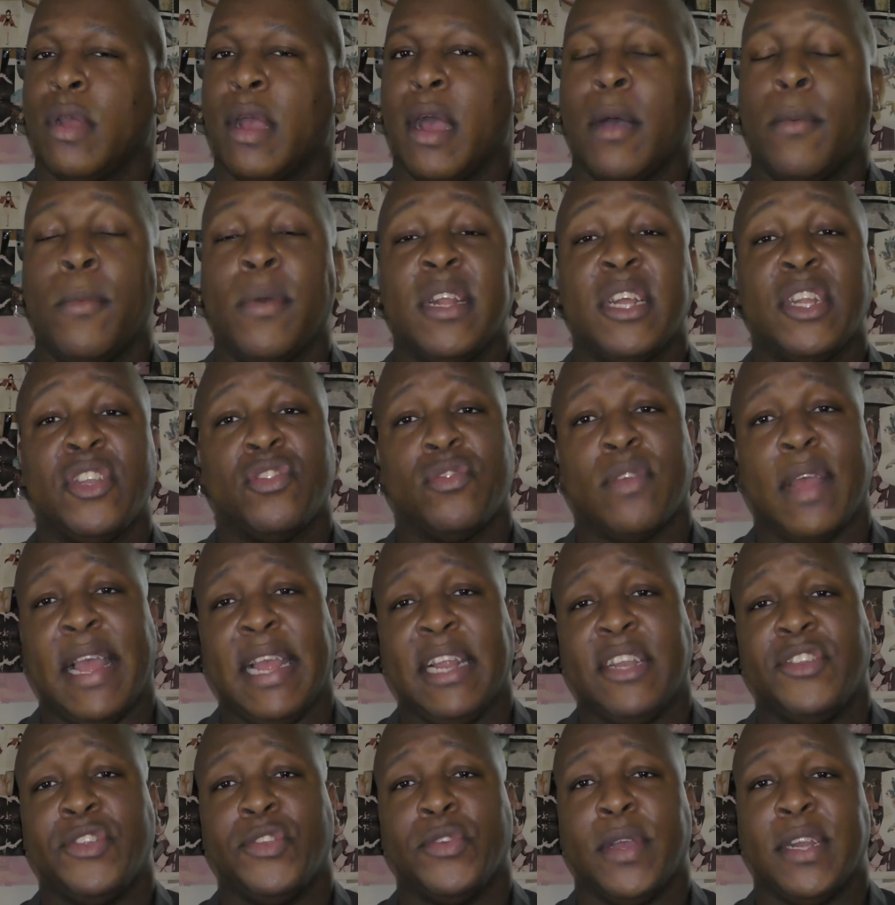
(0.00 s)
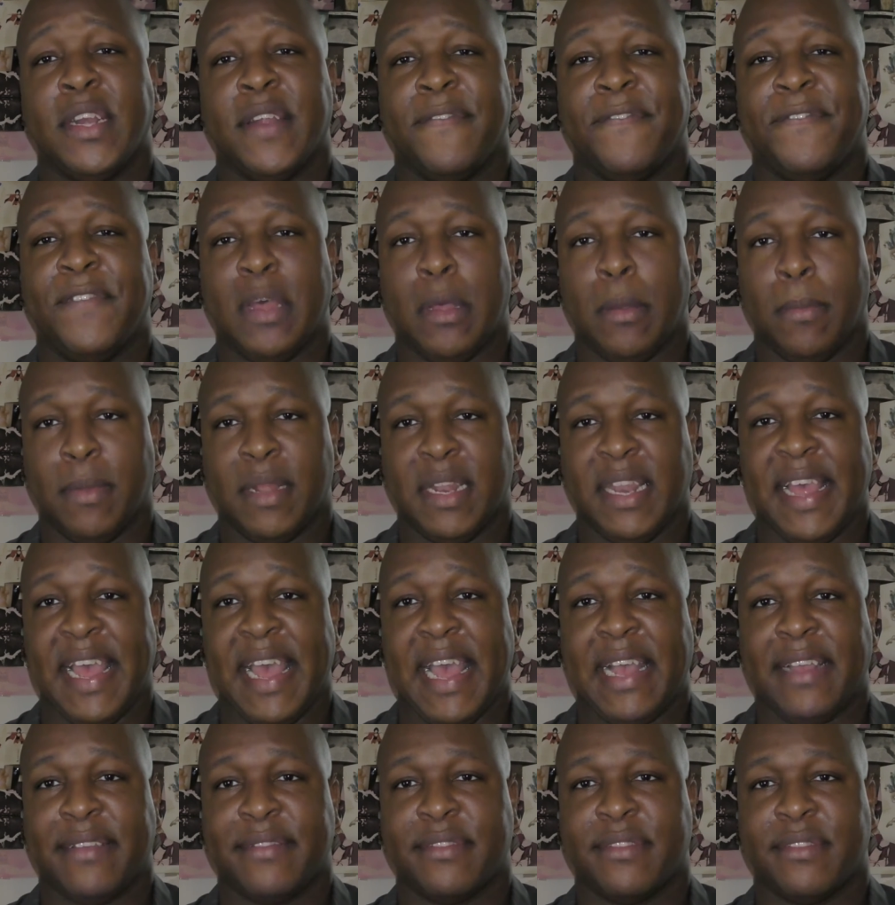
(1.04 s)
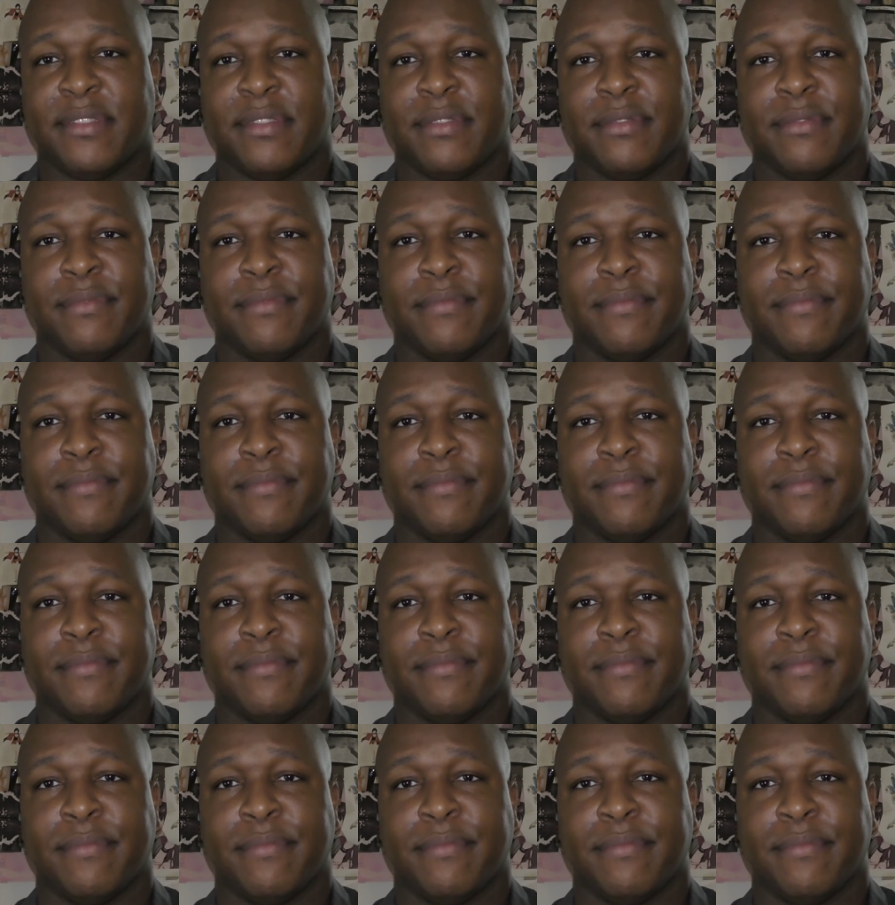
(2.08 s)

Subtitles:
I want to try and join a film class.